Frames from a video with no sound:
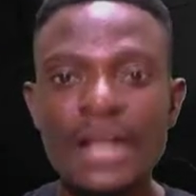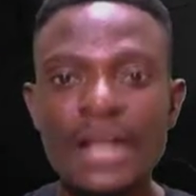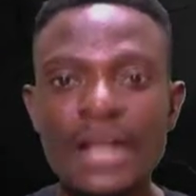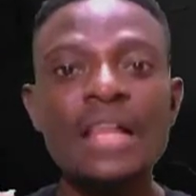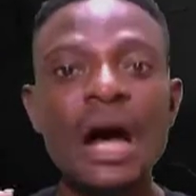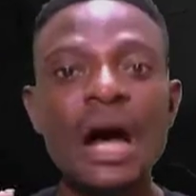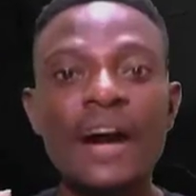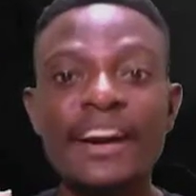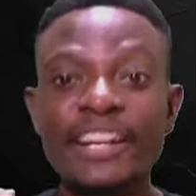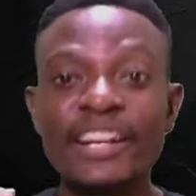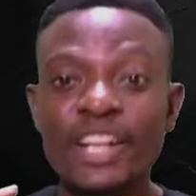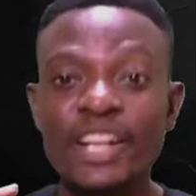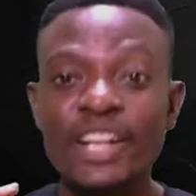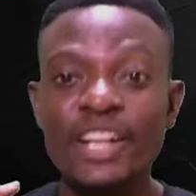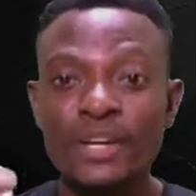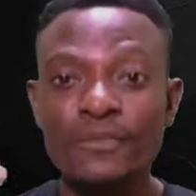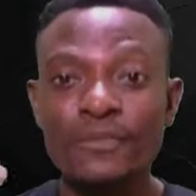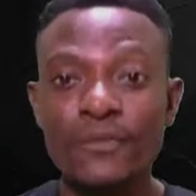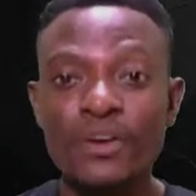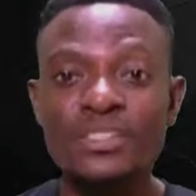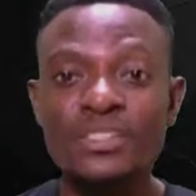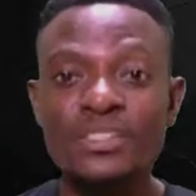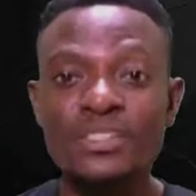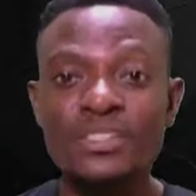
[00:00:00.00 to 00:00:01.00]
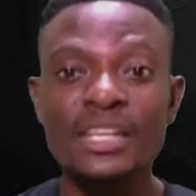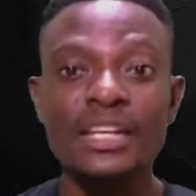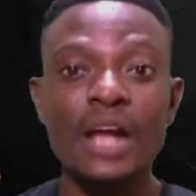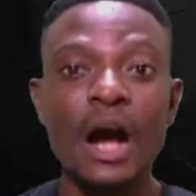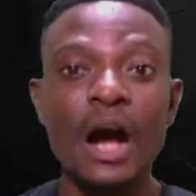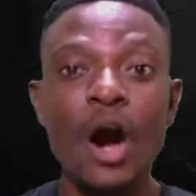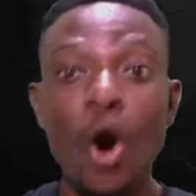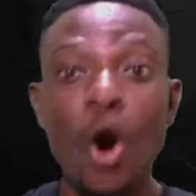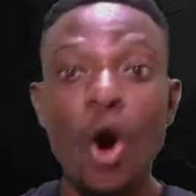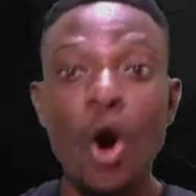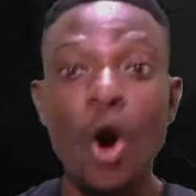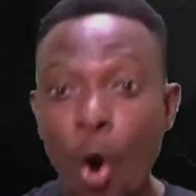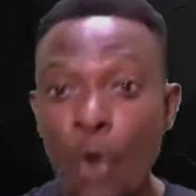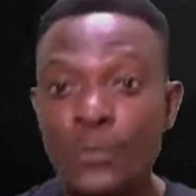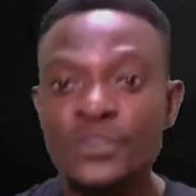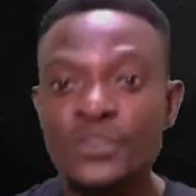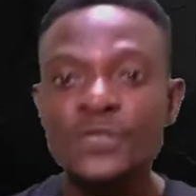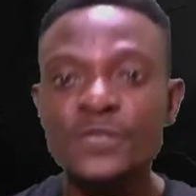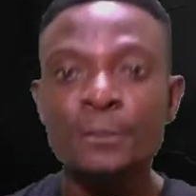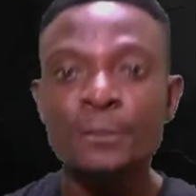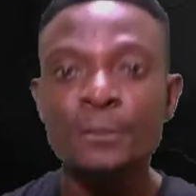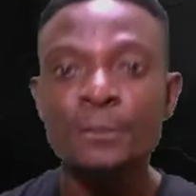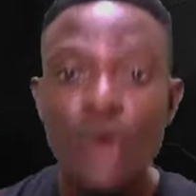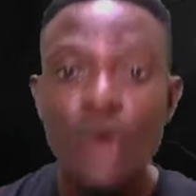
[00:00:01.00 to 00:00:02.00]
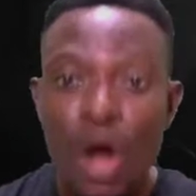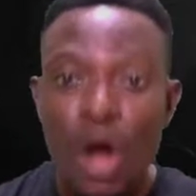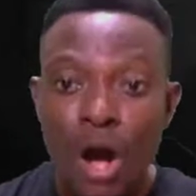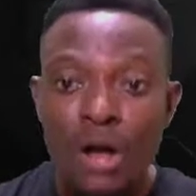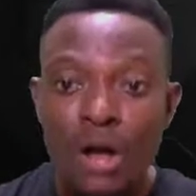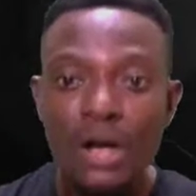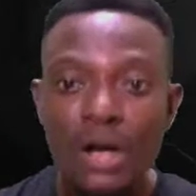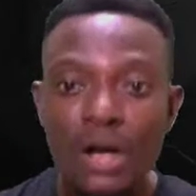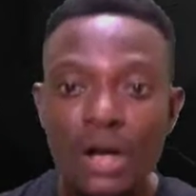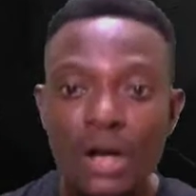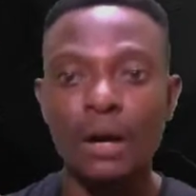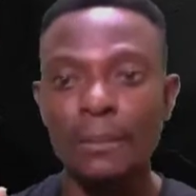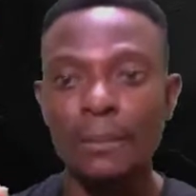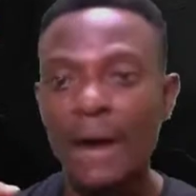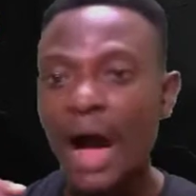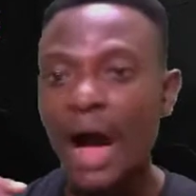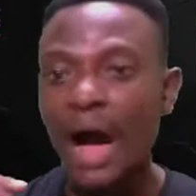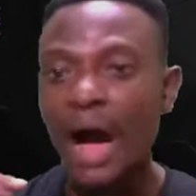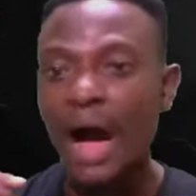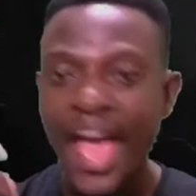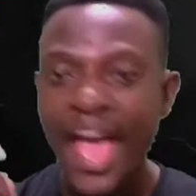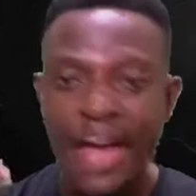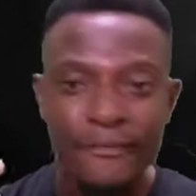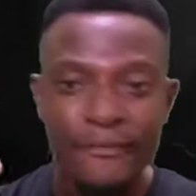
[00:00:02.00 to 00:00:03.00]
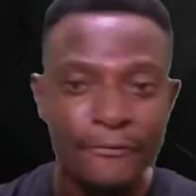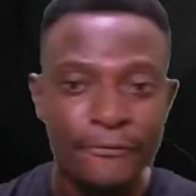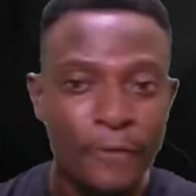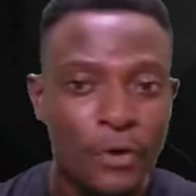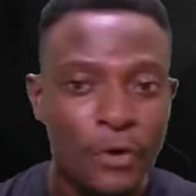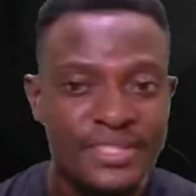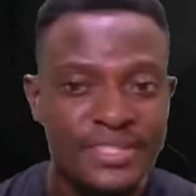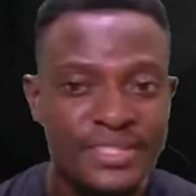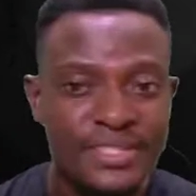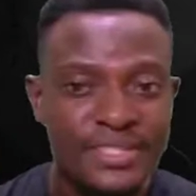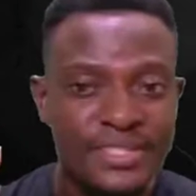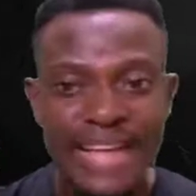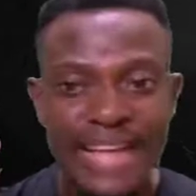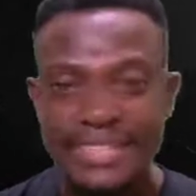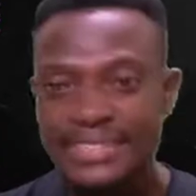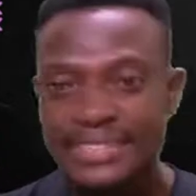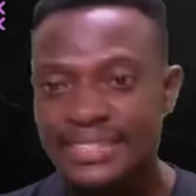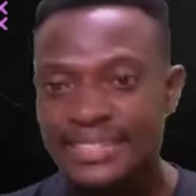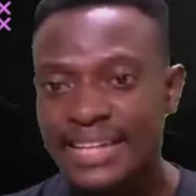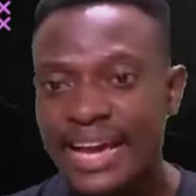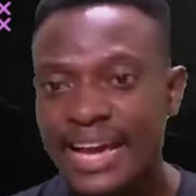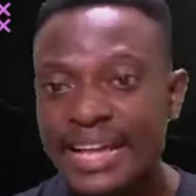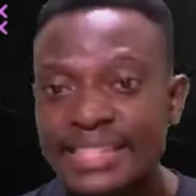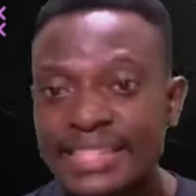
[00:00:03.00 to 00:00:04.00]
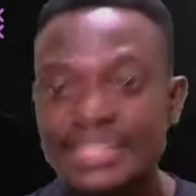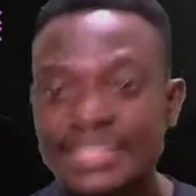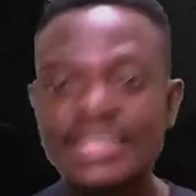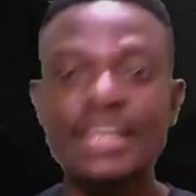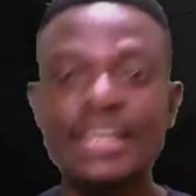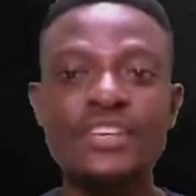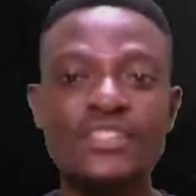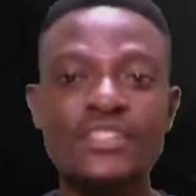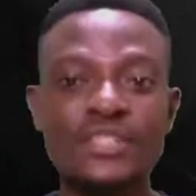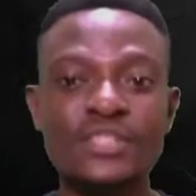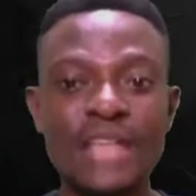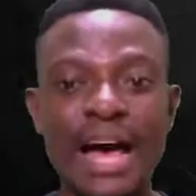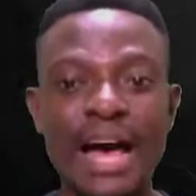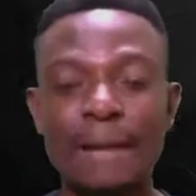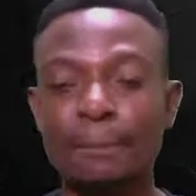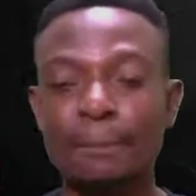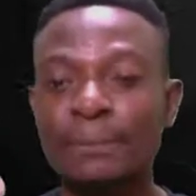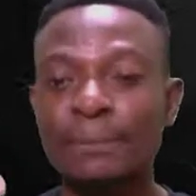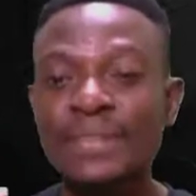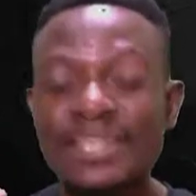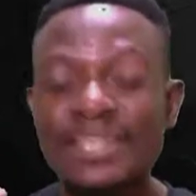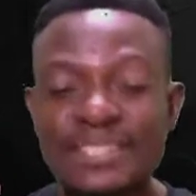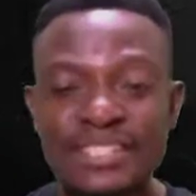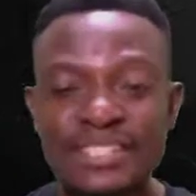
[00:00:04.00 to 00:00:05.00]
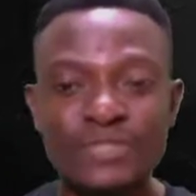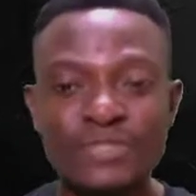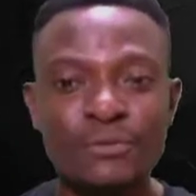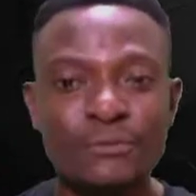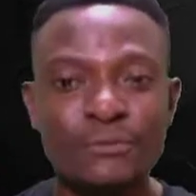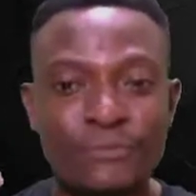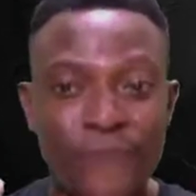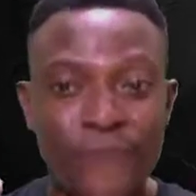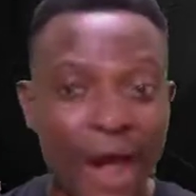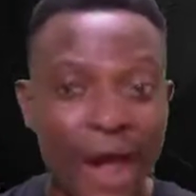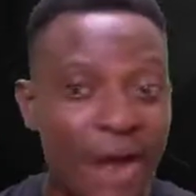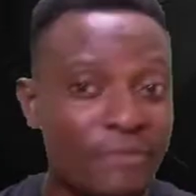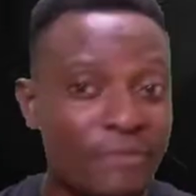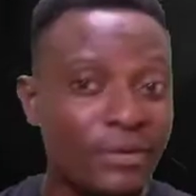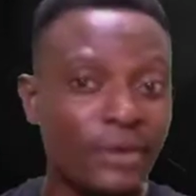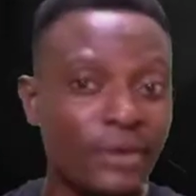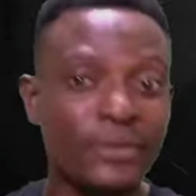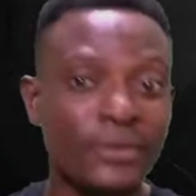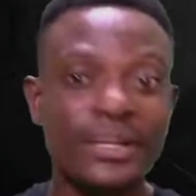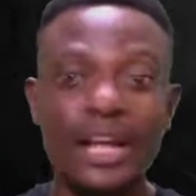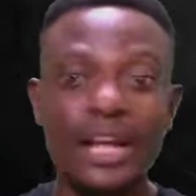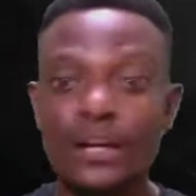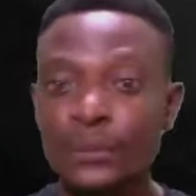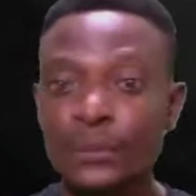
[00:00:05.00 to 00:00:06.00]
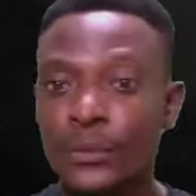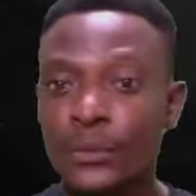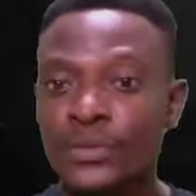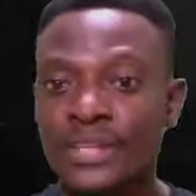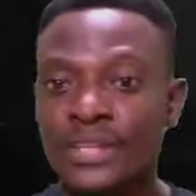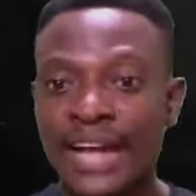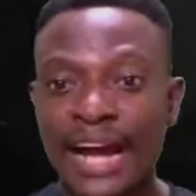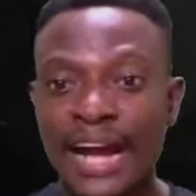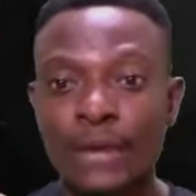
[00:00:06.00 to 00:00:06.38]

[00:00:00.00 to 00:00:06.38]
Now, a lot of us in our homes plug our earphones, headsets, and listen to very, very loud music.